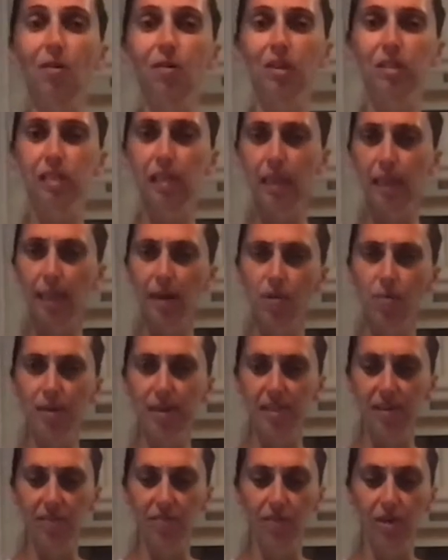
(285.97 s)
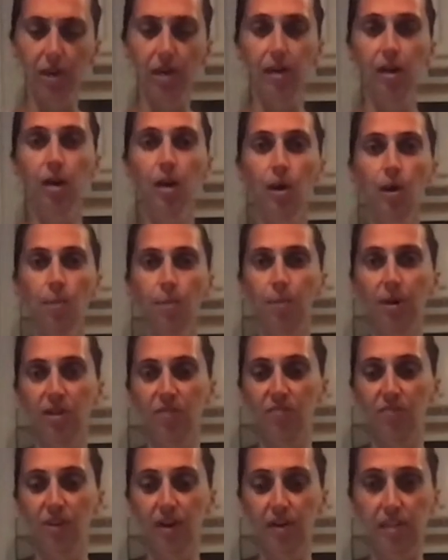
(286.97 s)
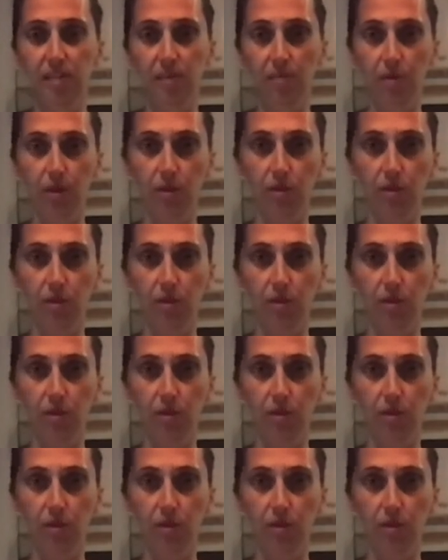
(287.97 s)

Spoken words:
It's a little bit different, but it's very similar.